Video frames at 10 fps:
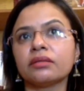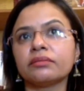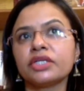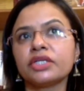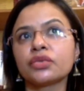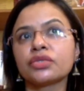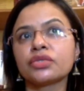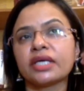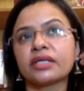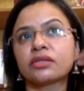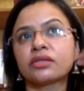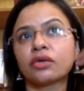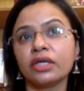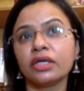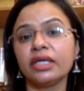issues that
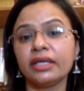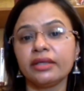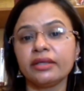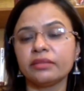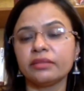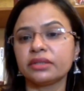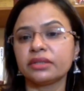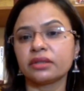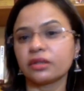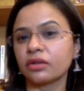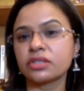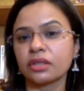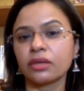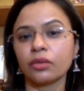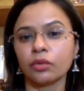not only India but across
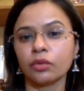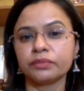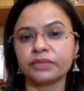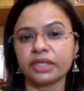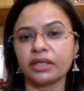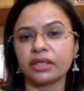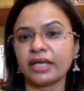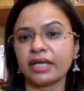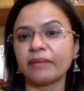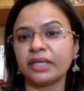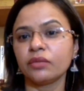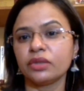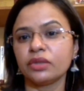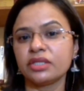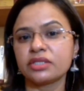the globe they are grappling
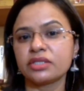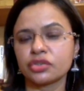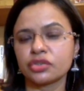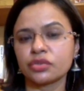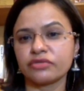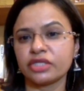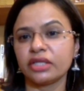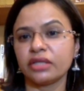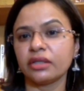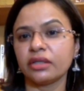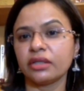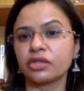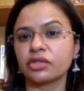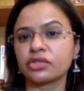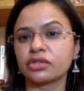with these issues of gender and
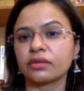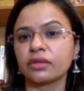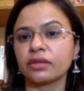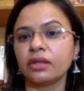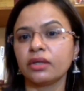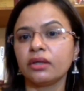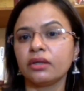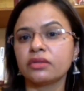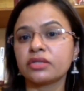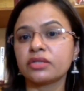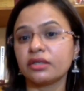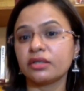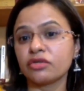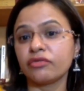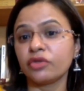education. So
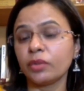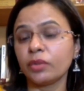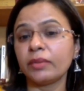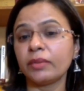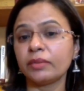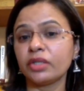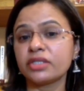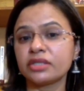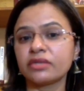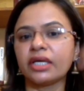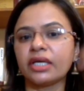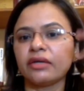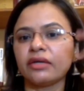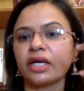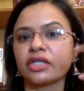if you do a public policy degree
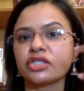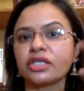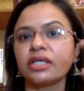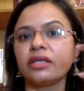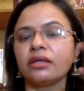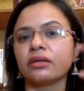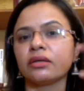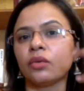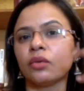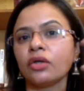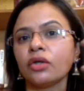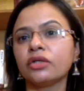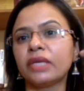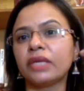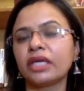and you actually go on
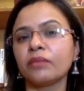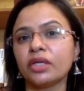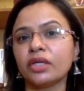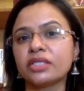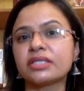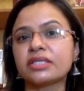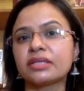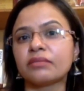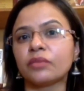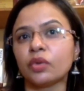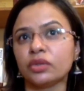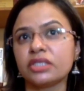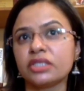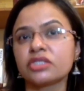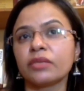to making policies in both
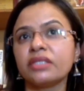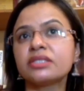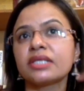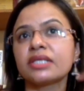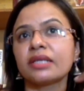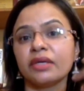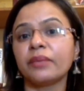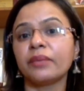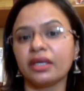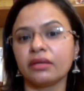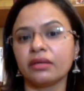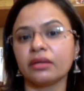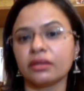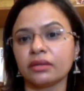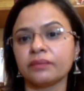these domains, it will be a big
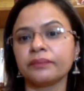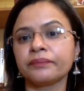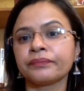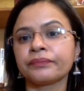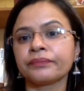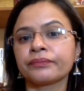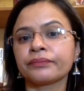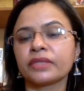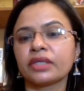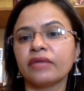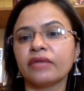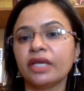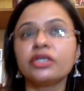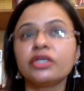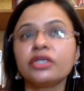
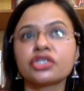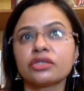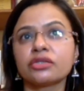value addition